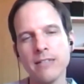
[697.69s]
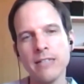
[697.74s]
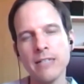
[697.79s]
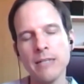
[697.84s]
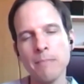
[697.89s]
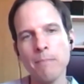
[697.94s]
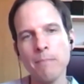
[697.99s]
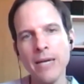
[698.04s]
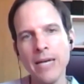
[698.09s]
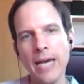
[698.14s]

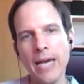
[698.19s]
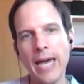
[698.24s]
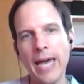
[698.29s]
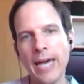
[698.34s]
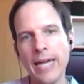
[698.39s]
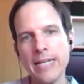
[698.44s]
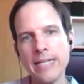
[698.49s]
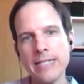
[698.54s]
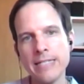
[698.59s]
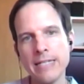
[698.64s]
Um,
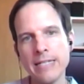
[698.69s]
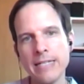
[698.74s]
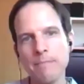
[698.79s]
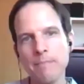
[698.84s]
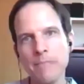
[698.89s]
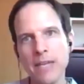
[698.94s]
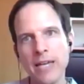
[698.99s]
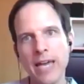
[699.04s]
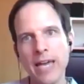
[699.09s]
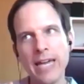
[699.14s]
and um,
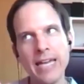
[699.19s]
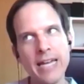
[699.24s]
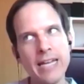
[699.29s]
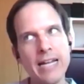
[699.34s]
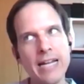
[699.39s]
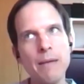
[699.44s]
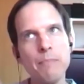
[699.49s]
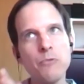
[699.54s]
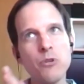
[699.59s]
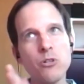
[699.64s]
again,
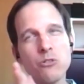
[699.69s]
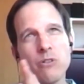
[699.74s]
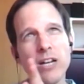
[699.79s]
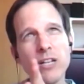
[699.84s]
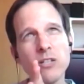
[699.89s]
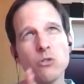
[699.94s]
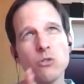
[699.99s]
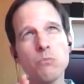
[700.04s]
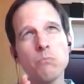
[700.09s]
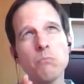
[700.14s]
I'm not trying
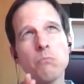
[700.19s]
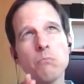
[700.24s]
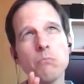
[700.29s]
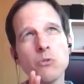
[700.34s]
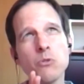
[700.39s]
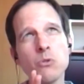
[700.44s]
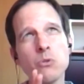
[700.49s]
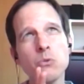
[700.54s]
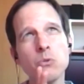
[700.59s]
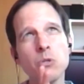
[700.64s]
to
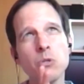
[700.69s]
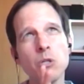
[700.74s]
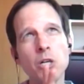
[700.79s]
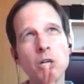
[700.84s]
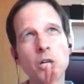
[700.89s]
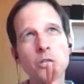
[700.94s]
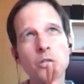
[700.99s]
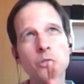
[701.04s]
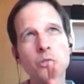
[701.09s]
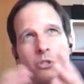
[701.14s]
to
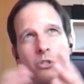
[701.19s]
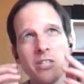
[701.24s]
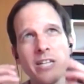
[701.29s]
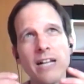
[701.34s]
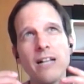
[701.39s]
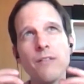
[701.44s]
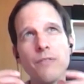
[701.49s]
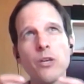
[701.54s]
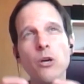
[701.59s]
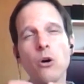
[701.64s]
to tell
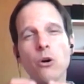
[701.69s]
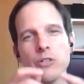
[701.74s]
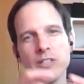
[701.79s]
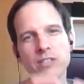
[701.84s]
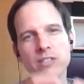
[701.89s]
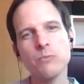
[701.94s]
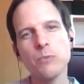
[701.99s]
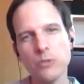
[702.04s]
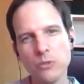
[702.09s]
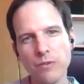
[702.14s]
the audience
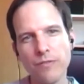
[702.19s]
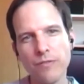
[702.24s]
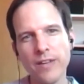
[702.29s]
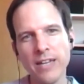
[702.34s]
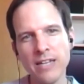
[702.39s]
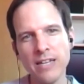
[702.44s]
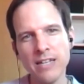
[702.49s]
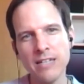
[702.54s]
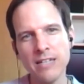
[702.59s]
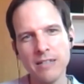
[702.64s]
what to think